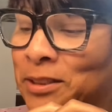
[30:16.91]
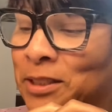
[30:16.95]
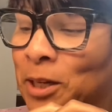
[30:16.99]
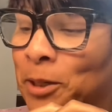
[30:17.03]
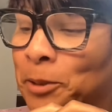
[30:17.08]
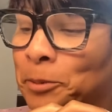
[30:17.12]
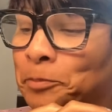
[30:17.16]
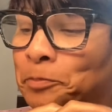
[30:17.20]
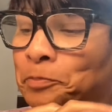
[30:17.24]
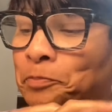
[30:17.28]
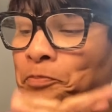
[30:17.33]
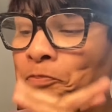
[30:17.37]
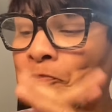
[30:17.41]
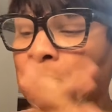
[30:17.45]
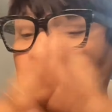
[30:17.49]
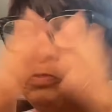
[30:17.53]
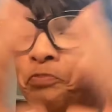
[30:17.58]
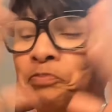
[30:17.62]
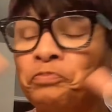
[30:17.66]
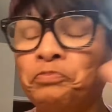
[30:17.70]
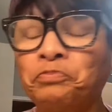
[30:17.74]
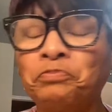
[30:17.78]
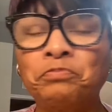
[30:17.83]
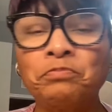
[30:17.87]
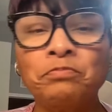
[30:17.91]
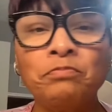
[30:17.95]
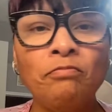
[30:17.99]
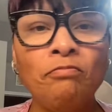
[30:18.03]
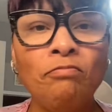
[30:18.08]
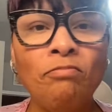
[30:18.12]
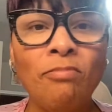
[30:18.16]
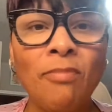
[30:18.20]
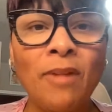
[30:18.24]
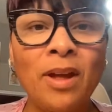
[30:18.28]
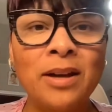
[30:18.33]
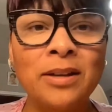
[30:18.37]
So
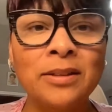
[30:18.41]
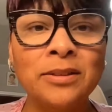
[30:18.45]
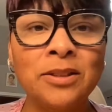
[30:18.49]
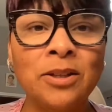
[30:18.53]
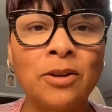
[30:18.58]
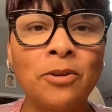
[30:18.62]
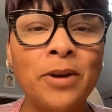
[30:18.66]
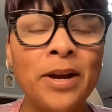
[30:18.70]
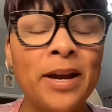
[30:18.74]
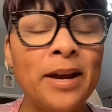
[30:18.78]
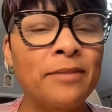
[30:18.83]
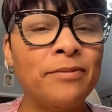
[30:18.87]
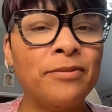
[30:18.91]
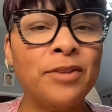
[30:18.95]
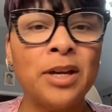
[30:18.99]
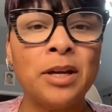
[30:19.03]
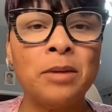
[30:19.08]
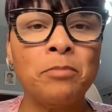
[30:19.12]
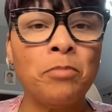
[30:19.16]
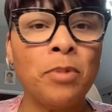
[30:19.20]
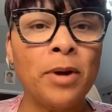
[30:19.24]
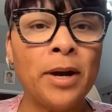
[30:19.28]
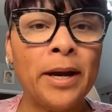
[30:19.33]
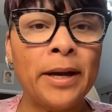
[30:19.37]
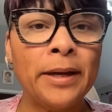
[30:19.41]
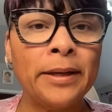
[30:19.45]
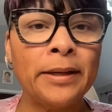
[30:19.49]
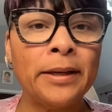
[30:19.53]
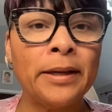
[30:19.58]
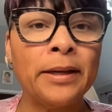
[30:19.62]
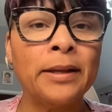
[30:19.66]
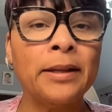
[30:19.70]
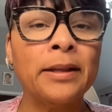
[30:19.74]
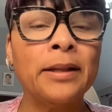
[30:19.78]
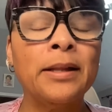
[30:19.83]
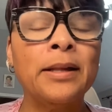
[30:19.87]
so Effie and
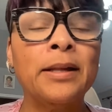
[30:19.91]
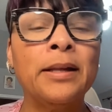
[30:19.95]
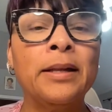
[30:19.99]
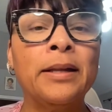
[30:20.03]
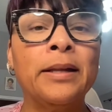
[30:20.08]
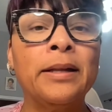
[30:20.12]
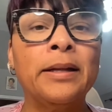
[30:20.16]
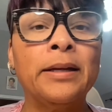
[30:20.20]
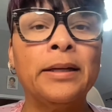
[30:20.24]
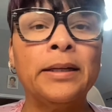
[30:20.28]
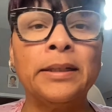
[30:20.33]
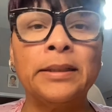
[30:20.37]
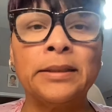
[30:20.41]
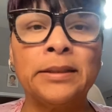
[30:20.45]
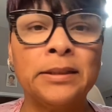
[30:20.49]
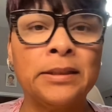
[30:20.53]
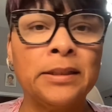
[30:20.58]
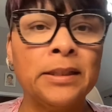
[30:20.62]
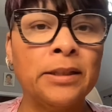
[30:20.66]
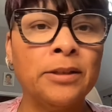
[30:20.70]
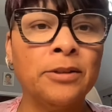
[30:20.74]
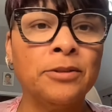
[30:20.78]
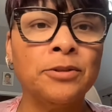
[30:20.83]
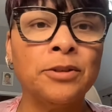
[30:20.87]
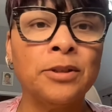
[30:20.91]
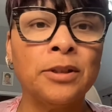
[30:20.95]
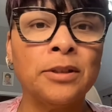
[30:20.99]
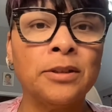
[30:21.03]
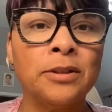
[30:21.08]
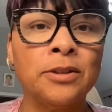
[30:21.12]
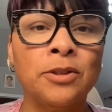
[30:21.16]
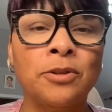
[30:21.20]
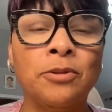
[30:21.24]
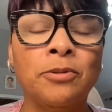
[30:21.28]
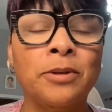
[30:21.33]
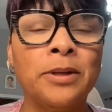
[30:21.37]
Brayden is still
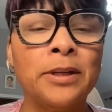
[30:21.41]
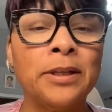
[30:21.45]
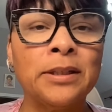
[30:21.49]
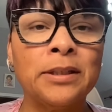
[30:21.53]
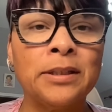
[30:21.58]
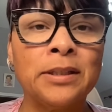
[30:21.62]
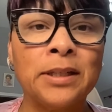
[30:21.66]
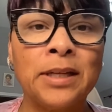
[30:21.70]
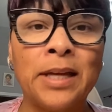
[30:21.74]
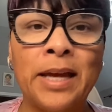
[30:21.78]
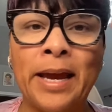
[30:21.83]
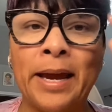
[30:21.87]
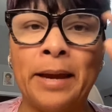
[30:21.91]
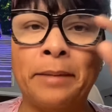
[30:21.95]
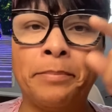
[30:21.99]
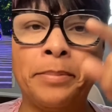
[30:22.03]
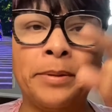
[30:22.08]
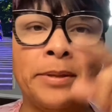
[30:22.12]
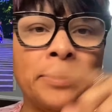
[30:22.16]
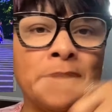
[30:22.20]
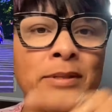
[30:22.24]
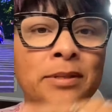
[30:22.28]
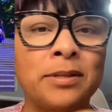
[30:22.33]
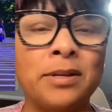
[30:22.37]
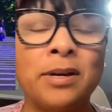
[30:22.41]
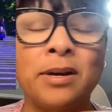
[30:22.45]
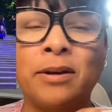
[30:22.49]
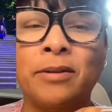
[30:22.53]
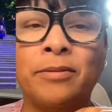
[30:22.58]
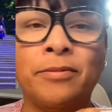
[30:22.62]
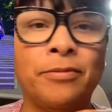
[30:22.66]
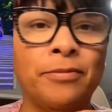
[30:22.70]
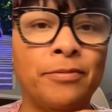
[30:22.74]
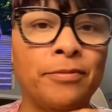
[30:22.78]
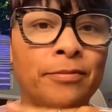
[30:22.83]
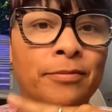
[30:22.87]
doing the campus
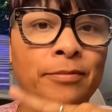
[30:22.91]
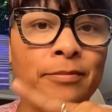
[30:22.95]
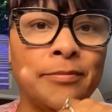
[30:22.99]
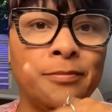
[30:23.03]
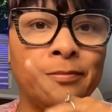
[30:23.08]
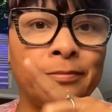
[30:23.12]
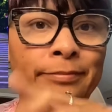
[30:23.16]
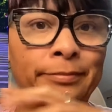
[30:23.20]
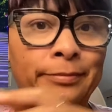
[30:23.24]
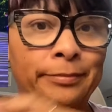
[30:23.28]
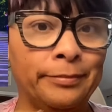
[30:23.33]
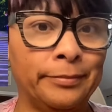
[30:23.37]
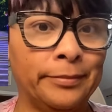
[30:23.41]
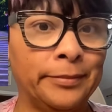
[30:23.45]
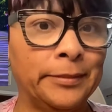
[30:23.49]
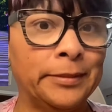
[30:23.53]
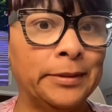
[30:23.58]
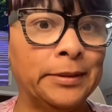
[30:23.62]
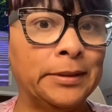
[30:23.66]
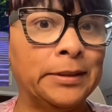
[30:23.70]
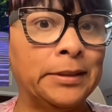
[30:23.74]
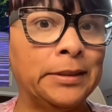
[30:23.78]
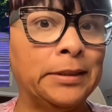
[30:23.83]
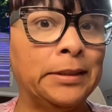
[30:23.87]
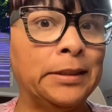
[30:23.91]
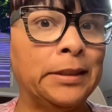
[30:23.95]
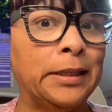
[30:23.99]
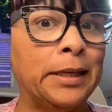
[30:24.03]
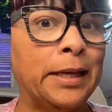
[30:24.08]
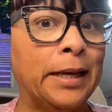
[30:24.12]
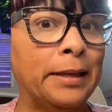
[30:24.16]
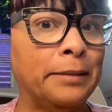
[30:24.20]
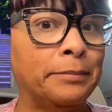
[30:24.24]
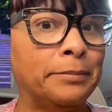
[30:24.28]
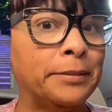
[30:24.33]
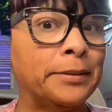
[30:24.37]
stuff, the
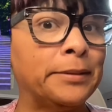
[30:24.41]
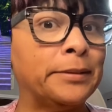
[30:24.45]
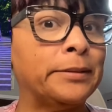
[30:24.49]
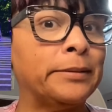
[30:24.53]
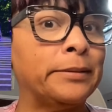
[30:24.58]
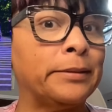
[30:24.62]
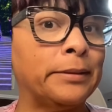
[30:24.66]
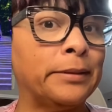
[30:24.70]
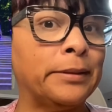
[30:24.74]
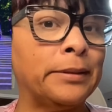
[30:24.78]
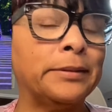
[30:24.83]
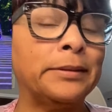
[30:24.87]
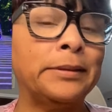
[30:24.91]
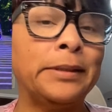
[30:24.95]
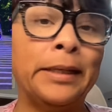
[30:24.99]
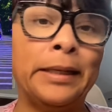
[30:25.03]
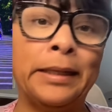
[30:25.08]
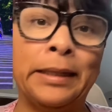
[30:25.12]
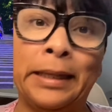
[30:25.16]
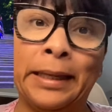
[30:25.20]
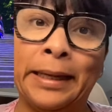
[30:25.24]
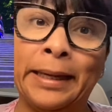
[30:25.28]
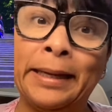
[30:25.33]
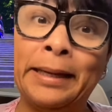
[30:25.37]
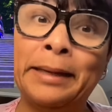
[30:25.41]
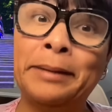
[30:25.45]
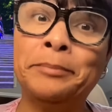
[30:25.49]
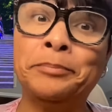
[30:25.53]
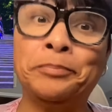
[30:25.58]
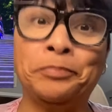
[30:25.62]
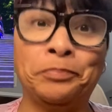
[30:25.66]
campus uh, dealing.